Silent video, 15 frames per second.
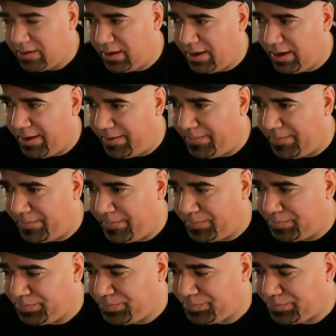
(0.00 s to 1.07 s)

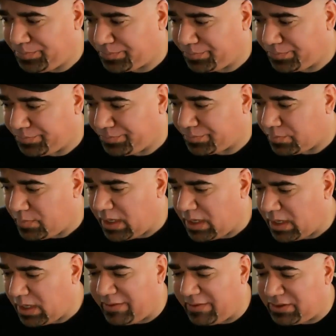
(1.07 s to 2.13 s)

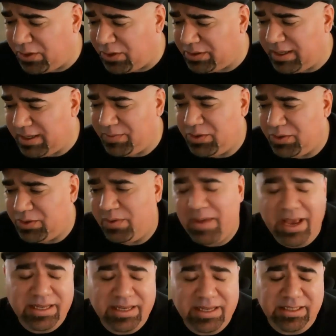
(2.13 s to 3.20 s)
I sold some to a
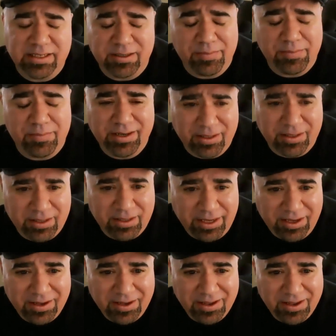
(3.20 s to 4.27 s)
magazine
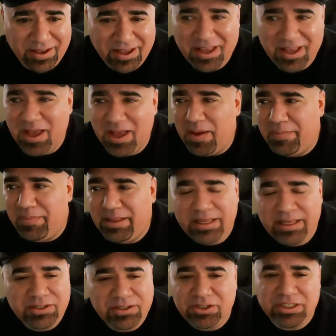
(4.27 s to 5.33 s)
independently, but
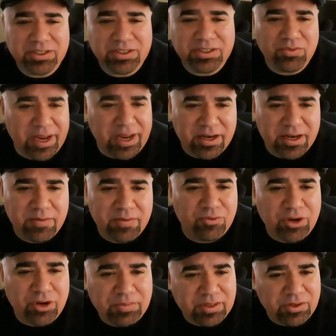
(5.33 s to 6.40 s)
these are just random
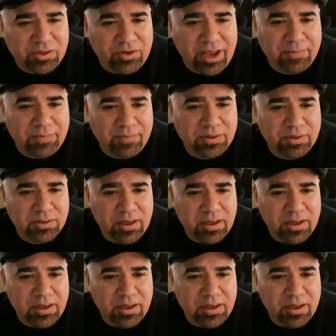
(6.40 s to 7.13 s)
drips and drabs.